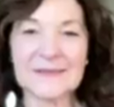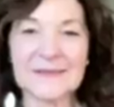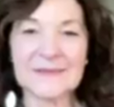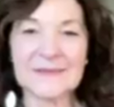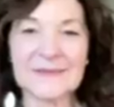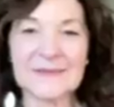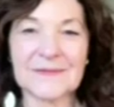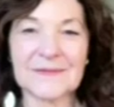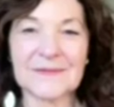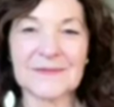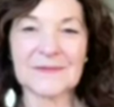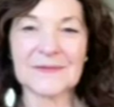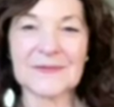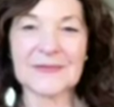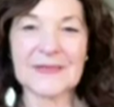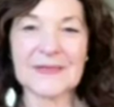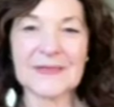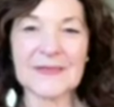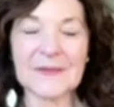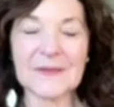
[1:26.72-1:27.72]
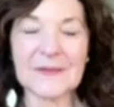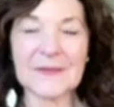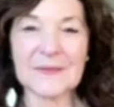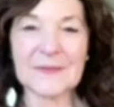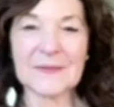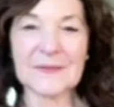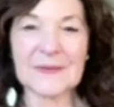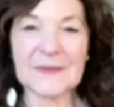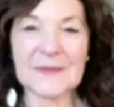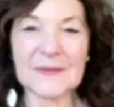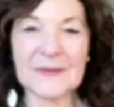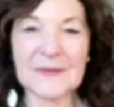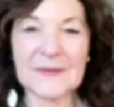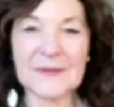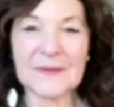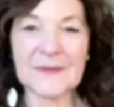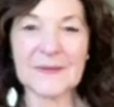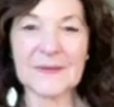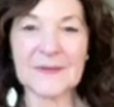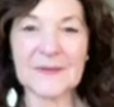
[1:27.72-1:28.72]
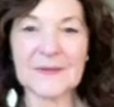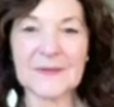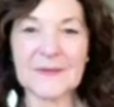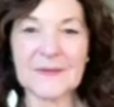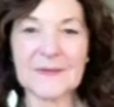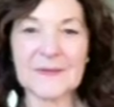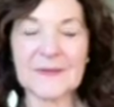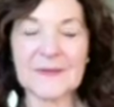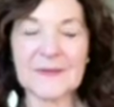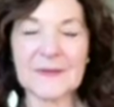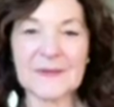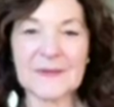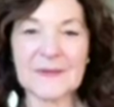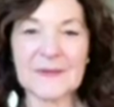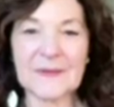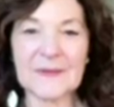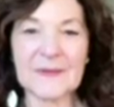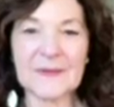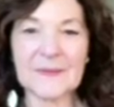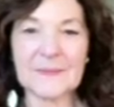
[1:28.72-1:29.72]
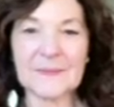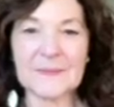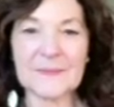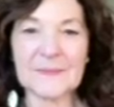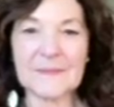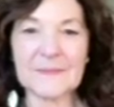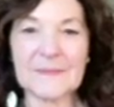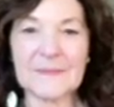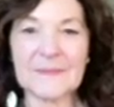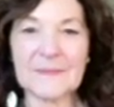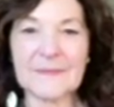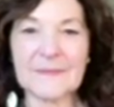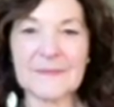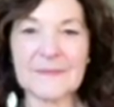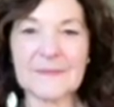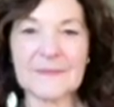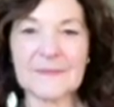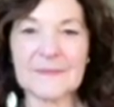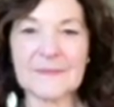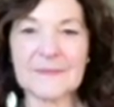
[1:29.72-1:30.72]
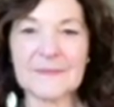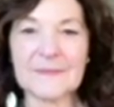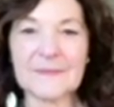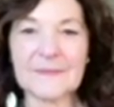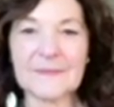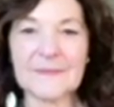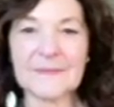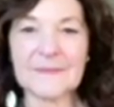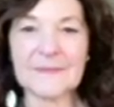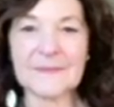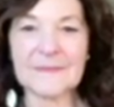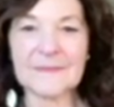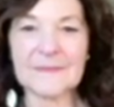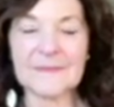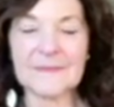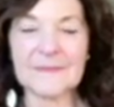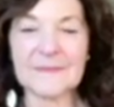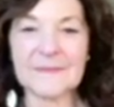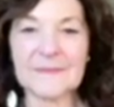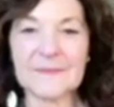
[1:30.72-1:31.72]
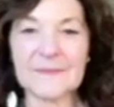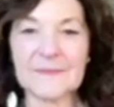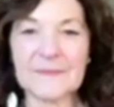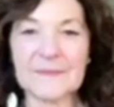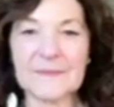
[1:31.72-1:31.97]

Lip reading: No words are spoken by the person on screen.